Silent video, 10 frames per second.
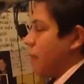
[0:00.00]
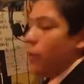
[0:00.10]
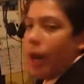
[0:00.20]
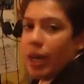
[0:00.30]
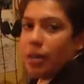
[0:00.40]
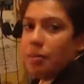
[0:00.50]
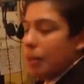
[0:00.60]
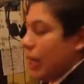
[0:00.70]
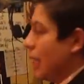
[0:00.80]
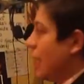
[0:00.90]
it right.
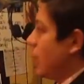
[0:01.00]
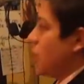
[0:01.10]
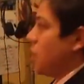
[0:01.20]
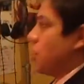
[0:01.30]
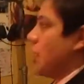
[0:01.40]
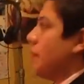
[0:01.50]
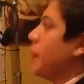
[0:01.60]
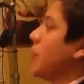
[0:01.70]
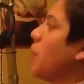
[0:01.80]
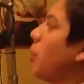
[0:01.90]
But it's
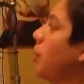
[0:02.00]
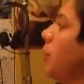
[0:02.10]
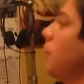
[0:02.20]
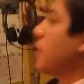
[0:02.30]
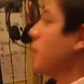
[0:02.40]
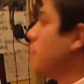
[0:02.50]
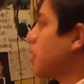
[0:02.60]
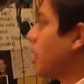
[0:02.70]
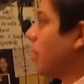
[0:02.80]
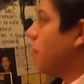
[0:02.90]
definitely more on the riskier
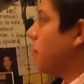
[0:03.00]
side.